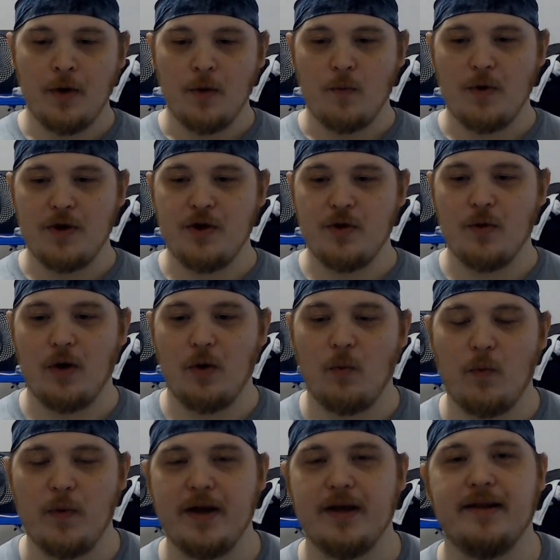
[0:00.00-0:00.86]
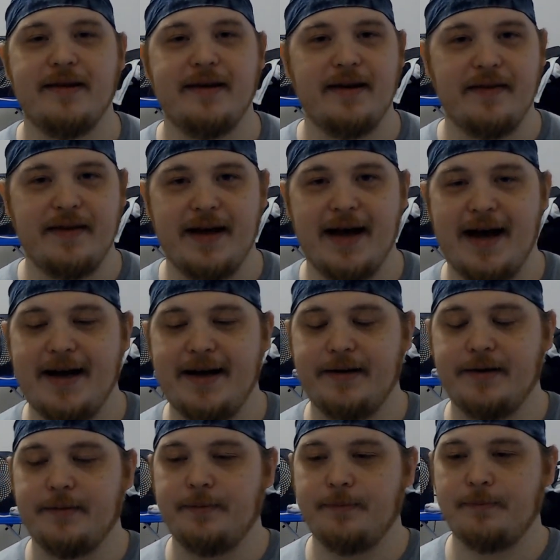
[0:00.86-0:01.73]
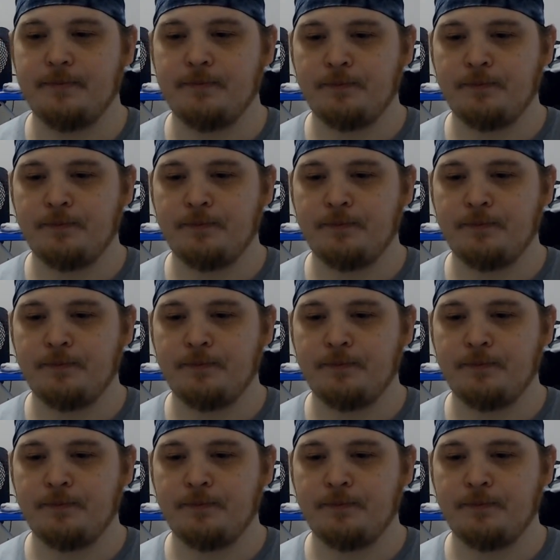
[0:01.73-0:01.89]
when you are wielding the item.